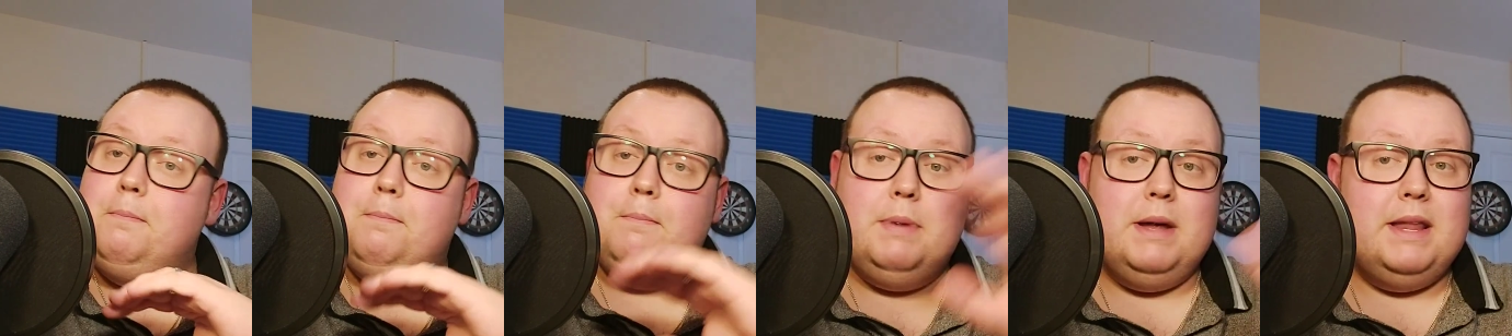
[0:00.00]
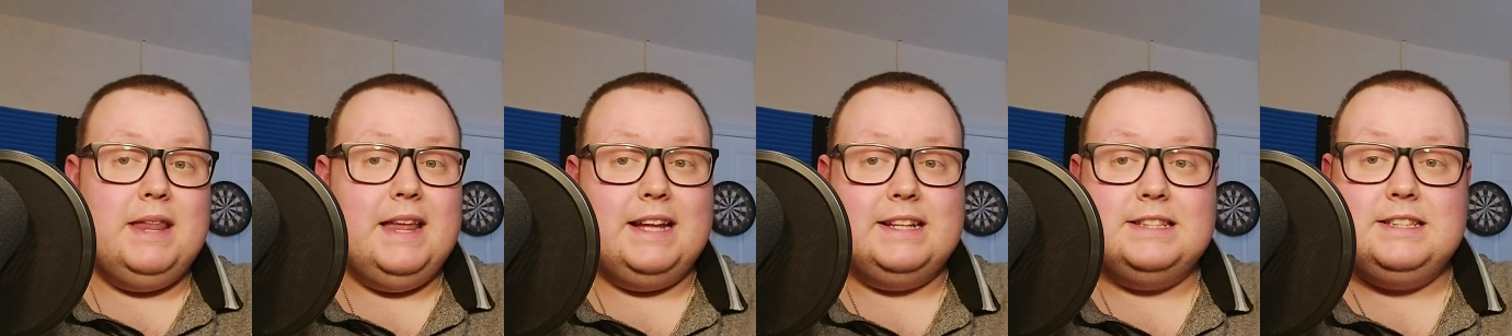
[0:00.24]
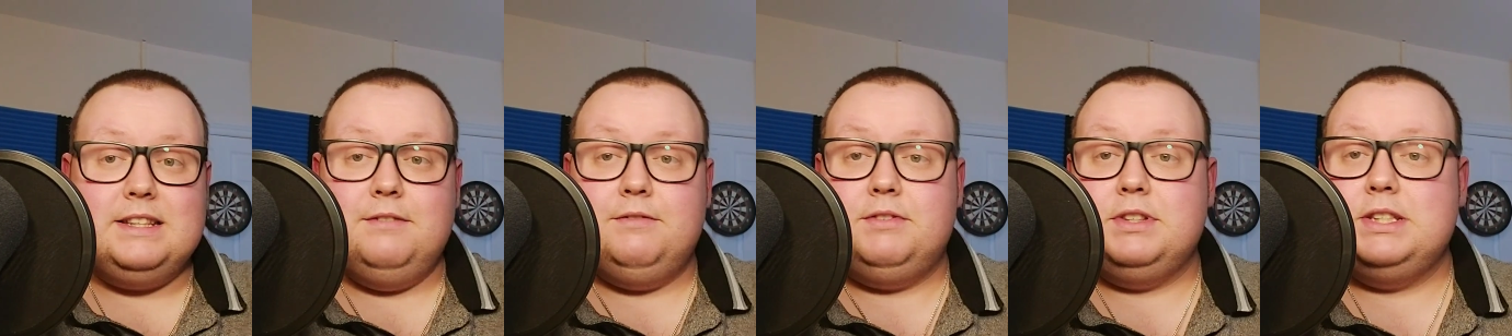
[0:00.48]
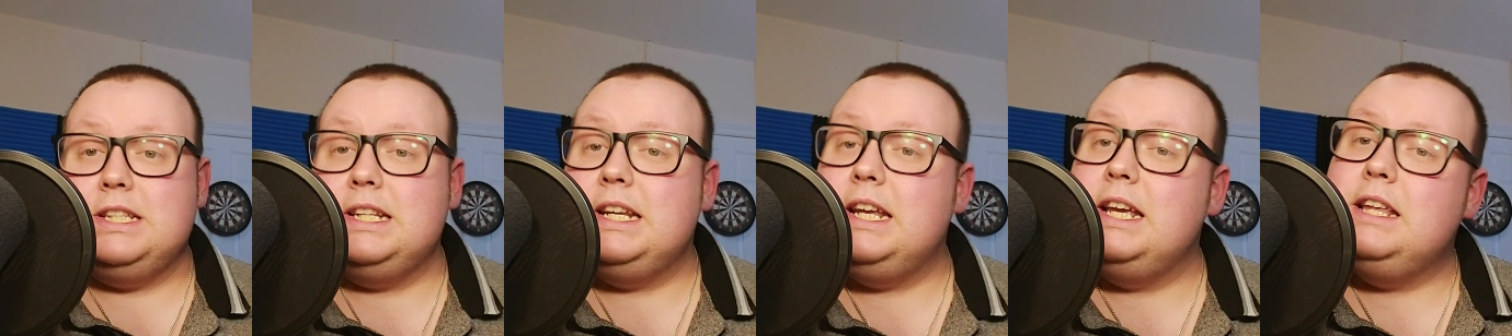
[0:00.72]
But that's it for
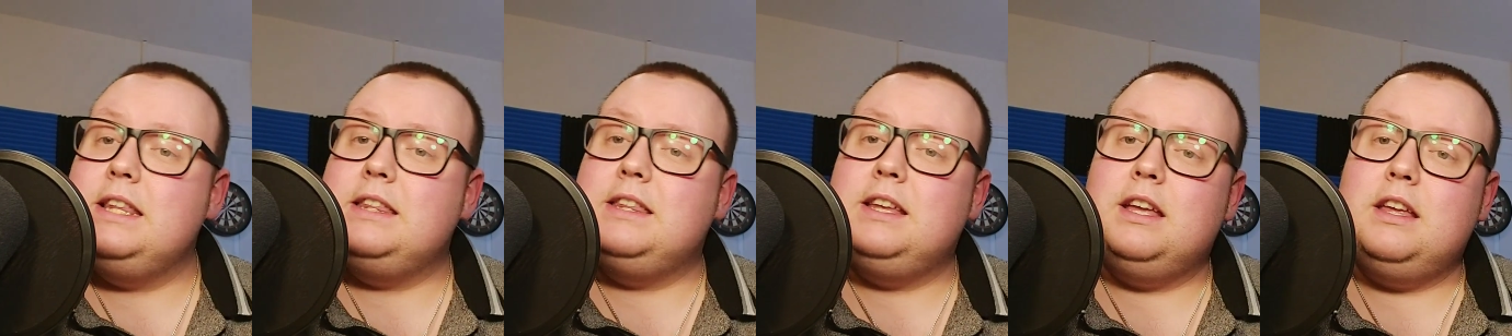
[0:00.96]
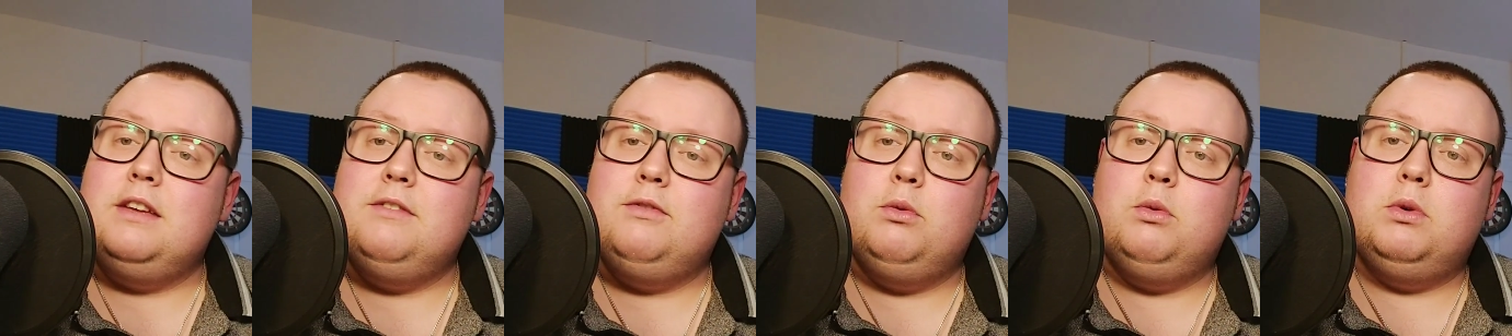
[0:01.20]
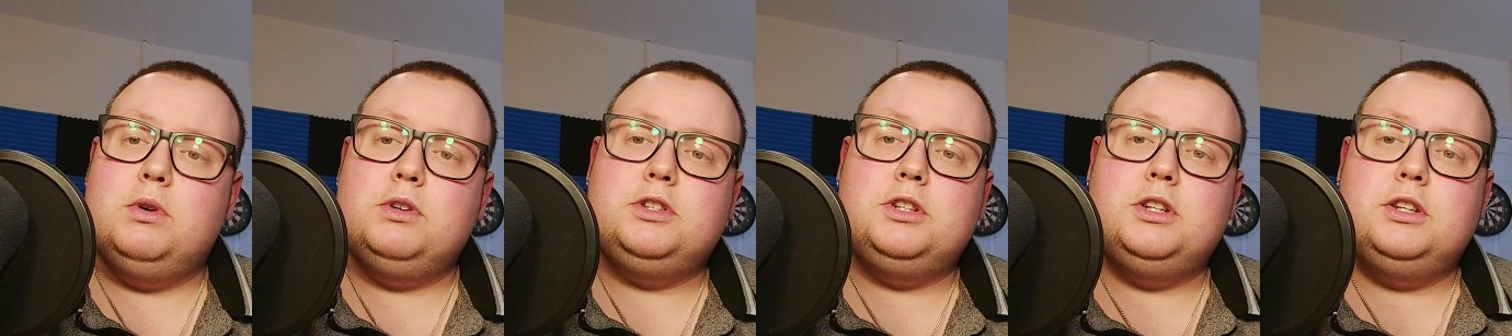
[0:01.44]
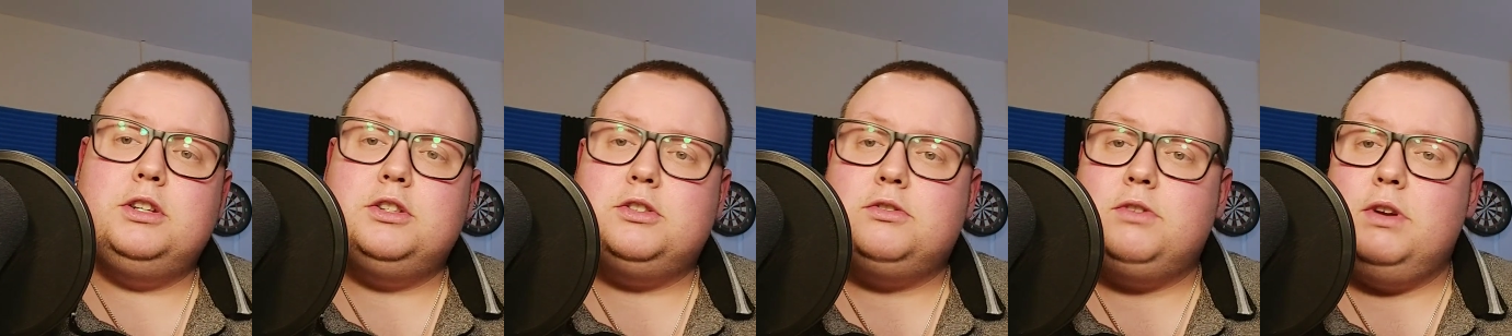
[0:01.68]
today. Thank you for
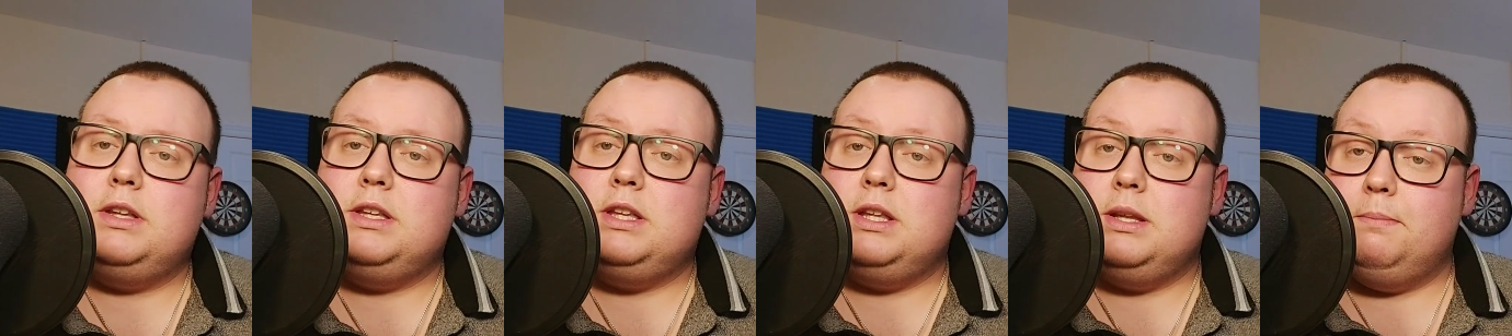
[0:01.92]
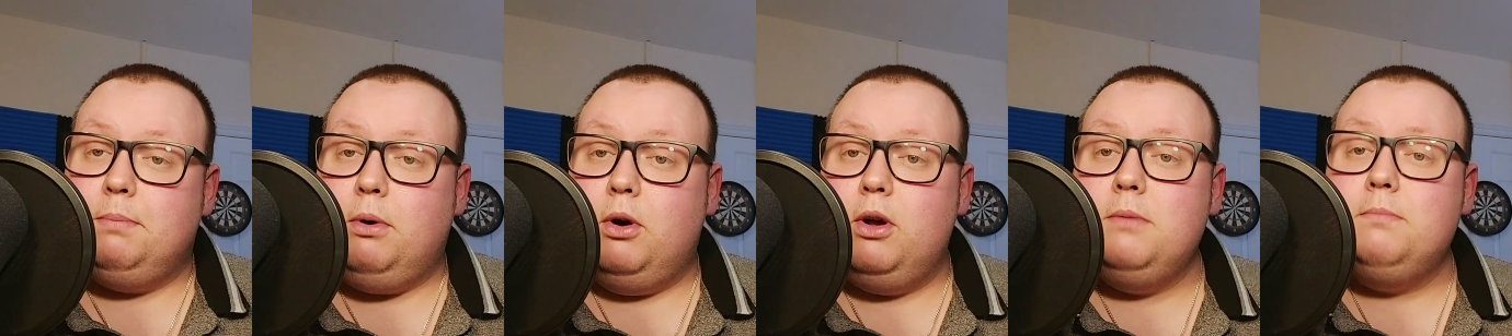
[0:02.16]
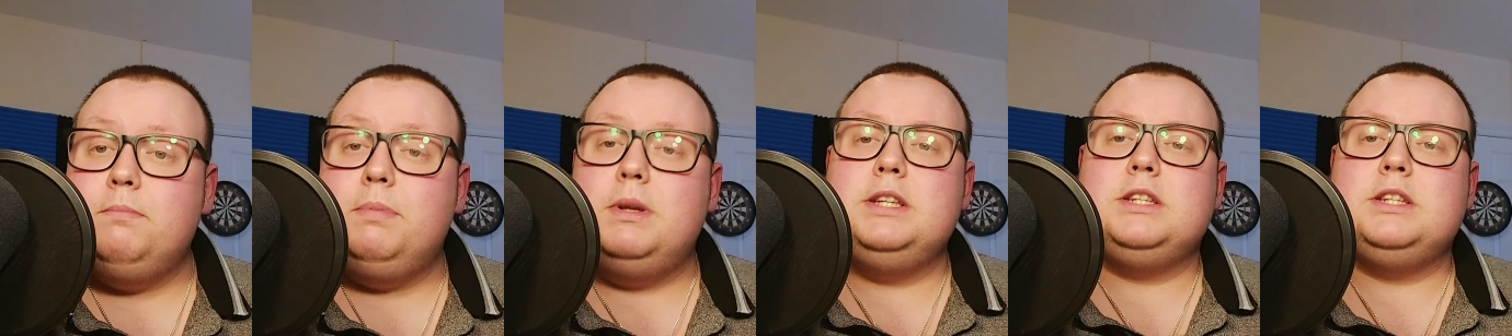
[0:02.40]
watching Straight to the Point.